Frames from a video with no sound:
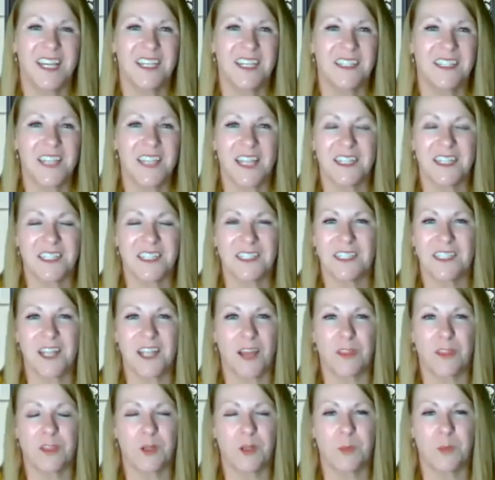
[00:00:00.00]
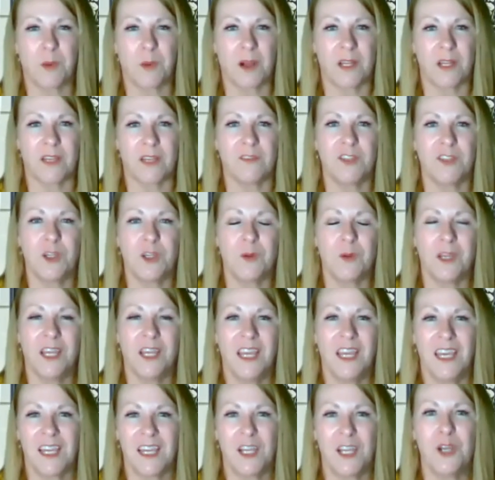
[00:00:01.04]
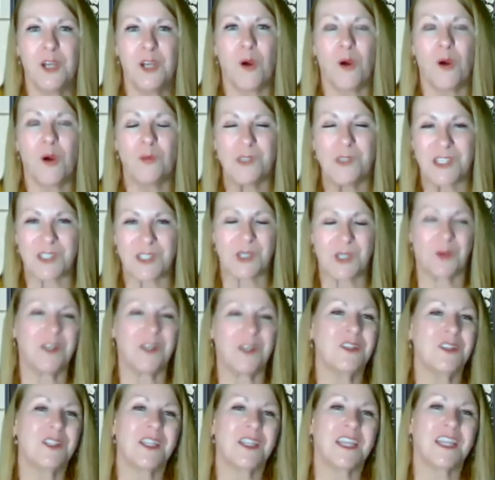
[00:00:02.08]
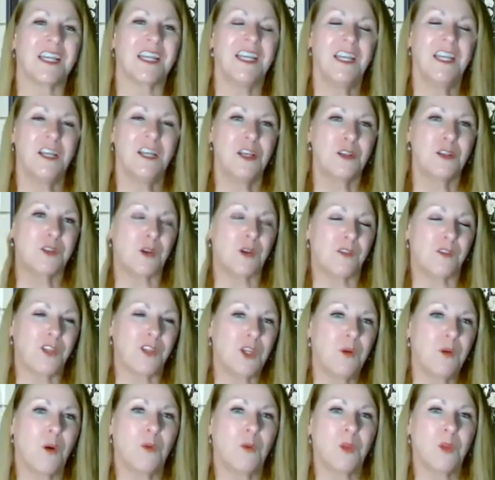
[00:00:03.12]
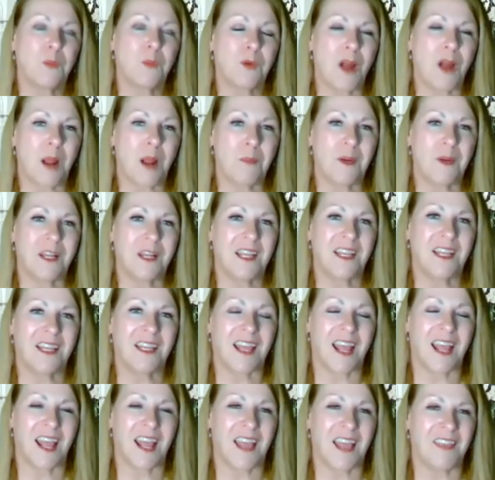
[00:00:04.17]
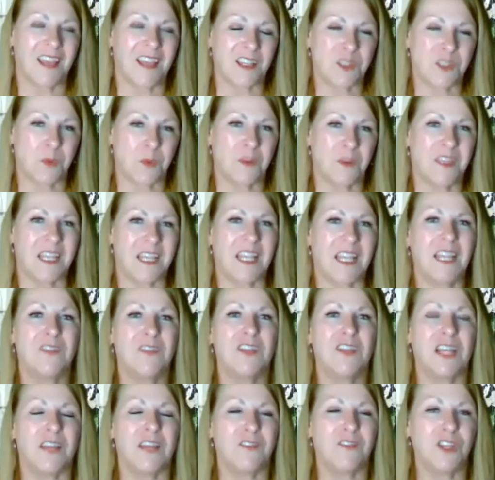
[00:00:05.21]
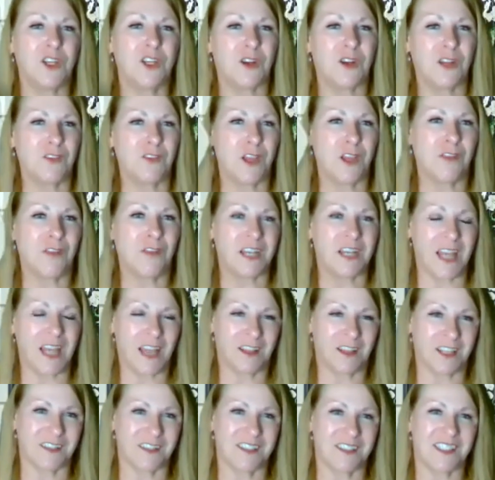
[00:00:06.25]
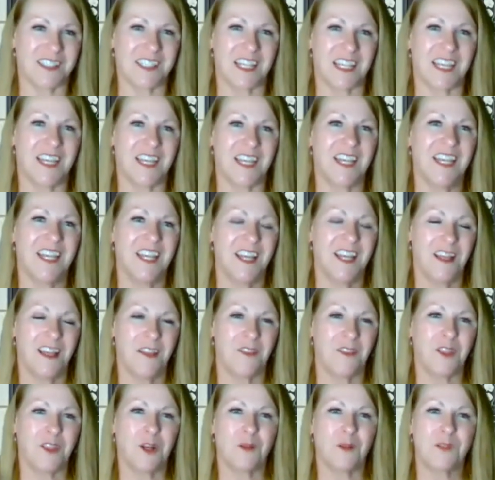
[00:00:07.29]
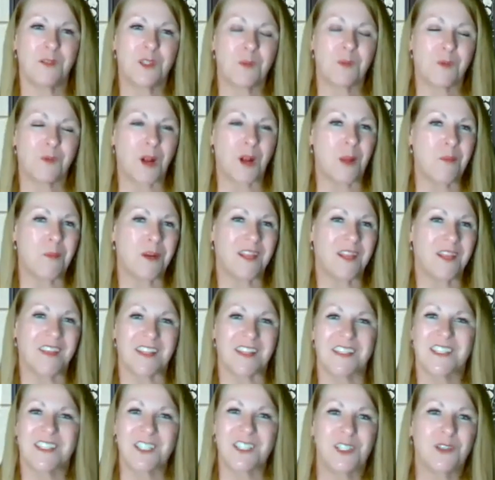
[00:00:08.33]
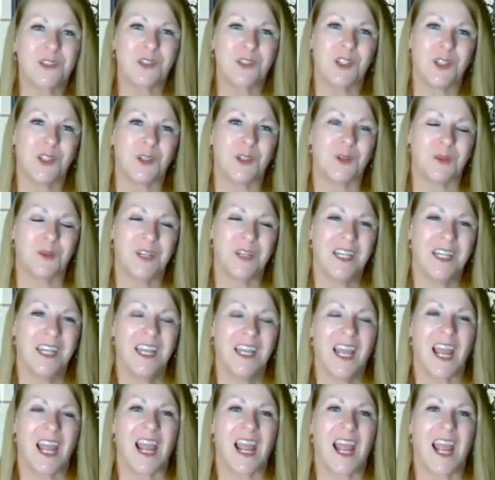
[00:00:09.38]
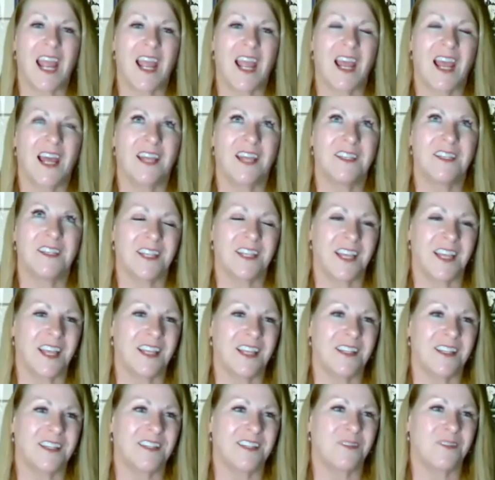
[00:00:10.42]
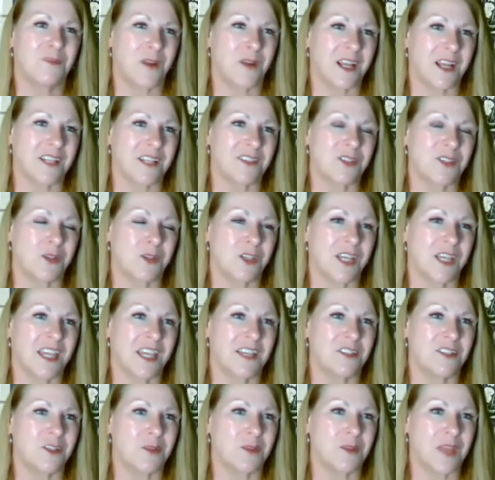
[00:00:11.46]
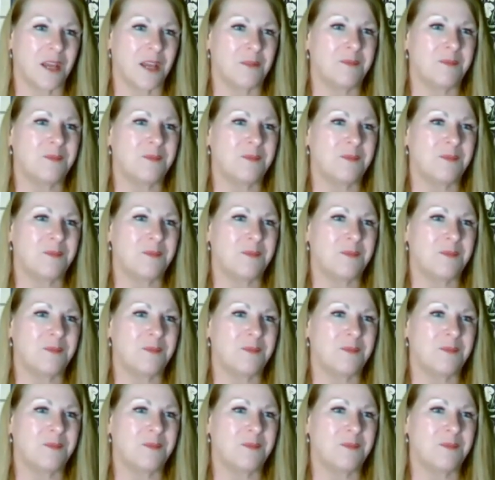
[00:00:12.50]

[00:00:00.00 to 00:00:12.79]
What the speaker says: that's not third party. Who owns it? So here's the thing. So if you own the property, that's one thing. Even if you have an LLC that owns the property, that's still you. And right, so you can't do that.